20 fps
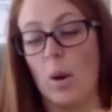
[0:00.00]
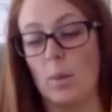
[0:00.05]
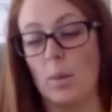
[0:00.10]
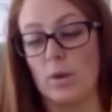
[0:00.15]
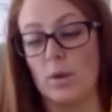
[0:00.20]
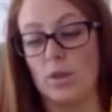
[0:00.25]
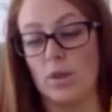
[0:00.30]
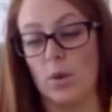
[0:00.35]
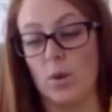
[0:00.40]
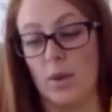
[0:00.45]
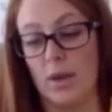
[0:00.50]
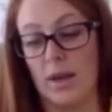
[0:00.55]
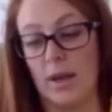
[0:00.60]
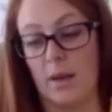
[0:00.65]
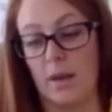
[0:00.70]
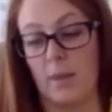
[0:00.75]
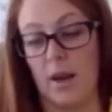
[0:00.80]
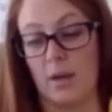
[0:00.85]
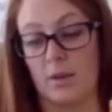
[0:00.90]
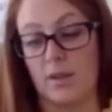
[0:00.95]
When we're
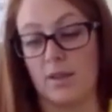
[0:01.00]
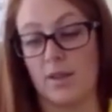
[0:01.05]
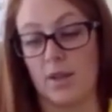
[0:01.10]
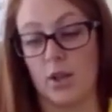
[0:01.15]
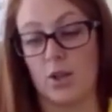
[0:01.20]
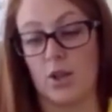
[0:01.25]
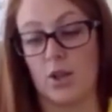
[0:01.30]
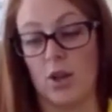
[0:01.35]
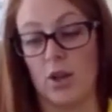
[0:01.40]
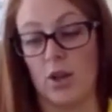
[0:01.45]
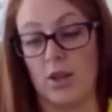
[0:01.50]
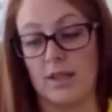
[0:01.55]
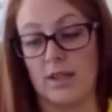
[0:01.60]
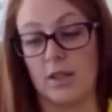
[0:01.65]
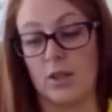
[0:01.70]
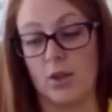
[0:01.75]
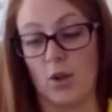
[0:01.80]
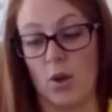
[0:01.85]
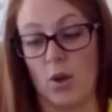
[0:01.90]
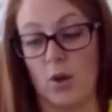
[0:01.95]
talking about
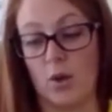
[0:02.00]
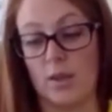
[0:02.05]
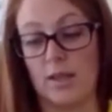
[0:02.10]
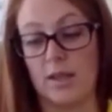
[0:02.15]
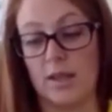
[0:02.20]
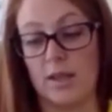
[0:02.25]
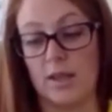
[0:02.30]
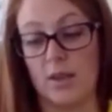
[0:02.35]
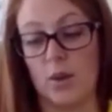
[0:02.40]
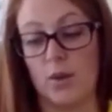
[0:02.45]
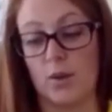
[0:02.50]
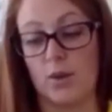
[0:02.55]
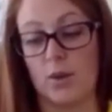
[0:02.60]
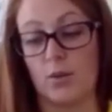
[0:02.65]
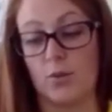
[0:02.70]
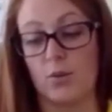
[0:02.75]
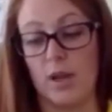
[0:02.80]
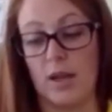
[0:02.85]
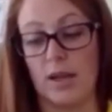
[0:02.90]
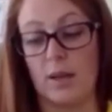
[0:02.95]
socialising dogs, it's
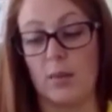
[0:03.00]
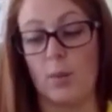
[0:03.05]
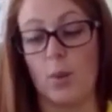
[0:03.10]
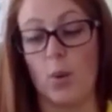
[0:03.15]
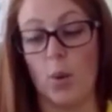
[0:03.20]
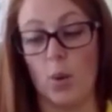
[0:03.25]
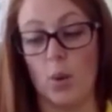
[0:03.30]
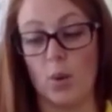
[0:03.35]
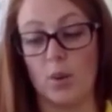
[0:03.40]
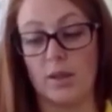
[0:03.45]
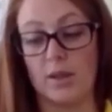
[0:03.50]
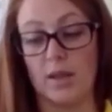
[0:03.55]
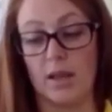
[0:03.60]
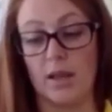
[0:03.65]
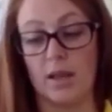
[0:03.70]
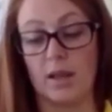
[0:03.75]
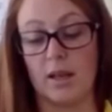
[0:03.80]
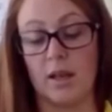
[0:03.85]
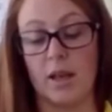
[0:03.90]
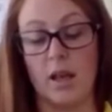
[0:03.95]
also really
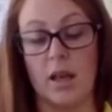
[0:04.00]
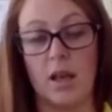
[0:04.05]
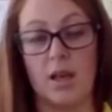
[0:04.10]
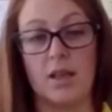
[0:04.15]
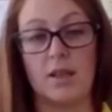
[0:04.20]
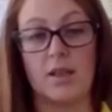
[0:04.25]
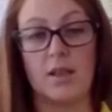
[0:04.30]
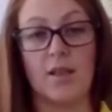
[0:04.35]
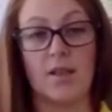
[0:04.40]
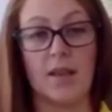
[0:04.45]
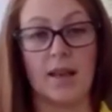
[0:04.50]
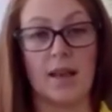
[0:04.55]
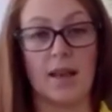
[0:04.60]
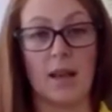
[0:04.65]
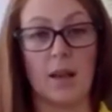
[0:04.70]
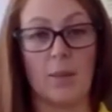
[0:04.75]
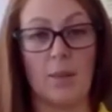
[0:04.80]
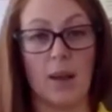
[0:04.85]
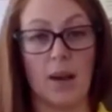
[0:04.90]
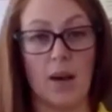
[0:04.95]
important to
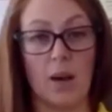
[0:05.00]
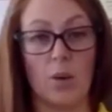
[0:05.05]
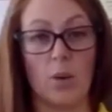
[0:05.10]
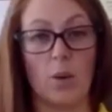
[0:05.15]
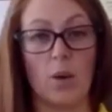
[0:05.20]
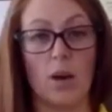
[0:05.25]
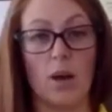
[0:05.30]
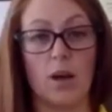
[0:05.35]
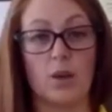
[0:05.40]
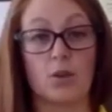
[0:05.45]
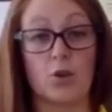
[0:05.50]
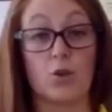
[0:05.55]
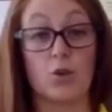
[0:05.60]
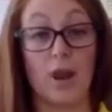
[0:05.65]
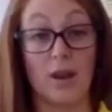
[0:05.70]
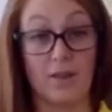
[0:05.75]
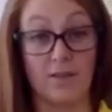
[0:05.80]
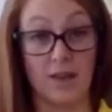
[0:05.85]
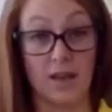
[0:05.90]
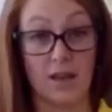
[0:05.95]
think about
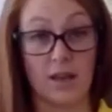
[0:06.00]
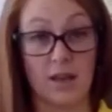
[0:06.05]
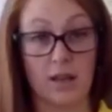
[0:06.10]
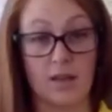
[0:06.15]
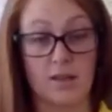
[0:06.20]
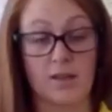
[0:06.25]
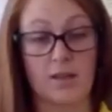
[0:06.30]
traffic.